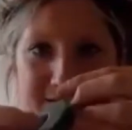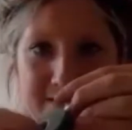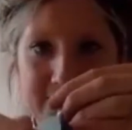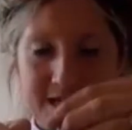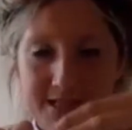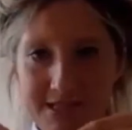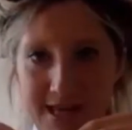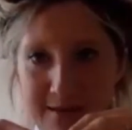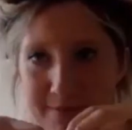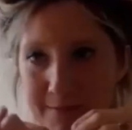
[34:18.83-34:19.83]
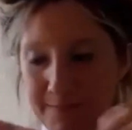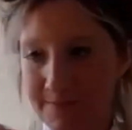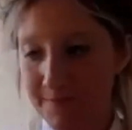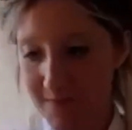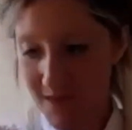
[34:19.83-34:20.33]
Look at the tape,
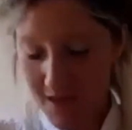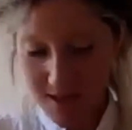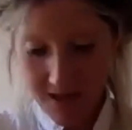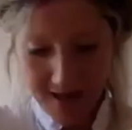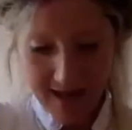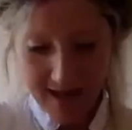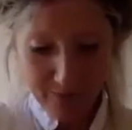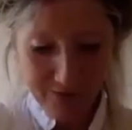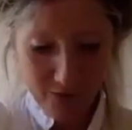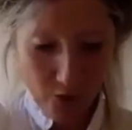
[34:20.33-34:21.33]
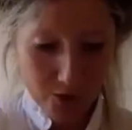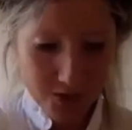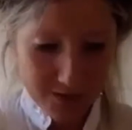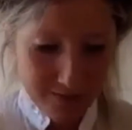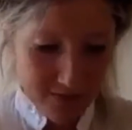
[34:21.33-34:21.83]
and
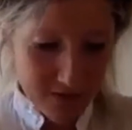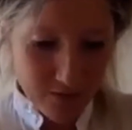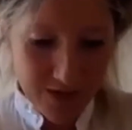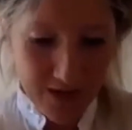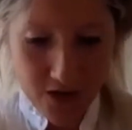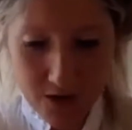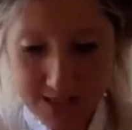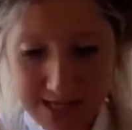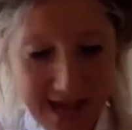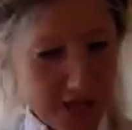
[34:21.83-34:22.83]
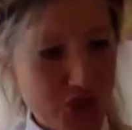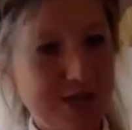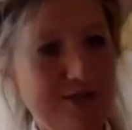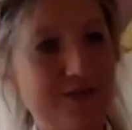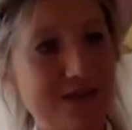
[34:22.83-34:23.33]
we are
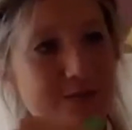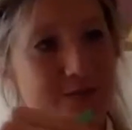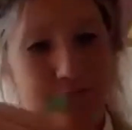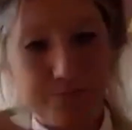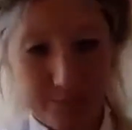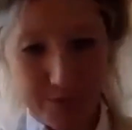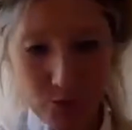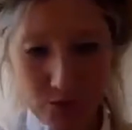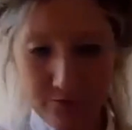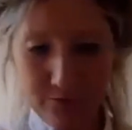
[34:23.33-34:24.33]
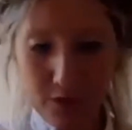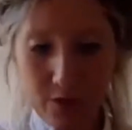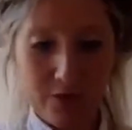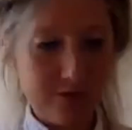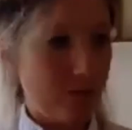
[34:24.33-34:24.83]
attaching this beautiful. You
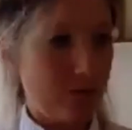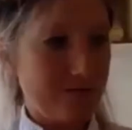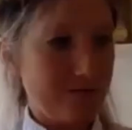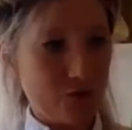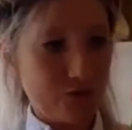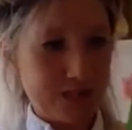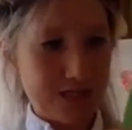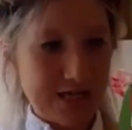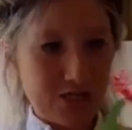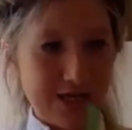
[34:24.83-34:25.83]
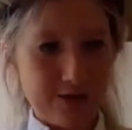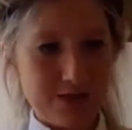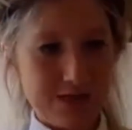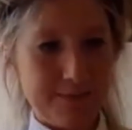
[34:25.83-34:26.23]
know, I've just already attached it. In a sec.